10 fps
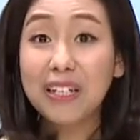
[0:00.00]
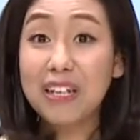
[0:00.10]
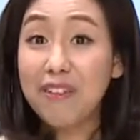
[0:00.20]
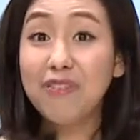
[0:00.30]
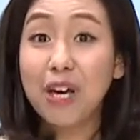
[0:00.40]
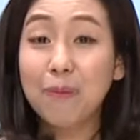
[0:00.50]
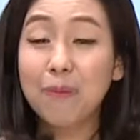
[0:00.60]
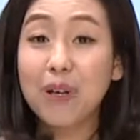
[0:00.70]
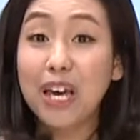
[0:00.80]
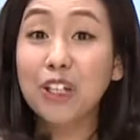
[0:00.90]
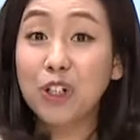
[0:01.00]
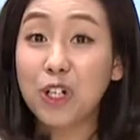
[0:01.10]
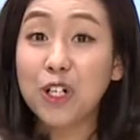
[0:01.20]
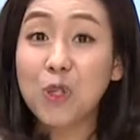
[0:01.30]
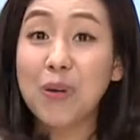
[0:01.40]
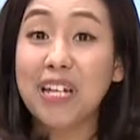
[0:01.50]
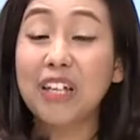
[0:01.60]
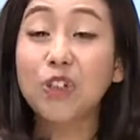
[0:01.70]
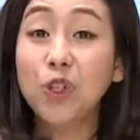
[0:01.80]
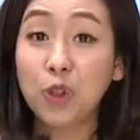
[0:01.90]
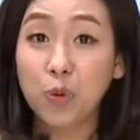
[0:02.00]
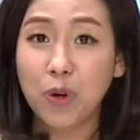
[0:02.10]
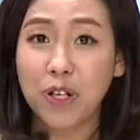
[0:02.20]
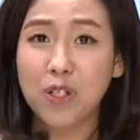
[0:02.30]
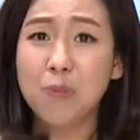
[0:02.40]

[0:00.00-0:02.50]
give them encouragement and good words.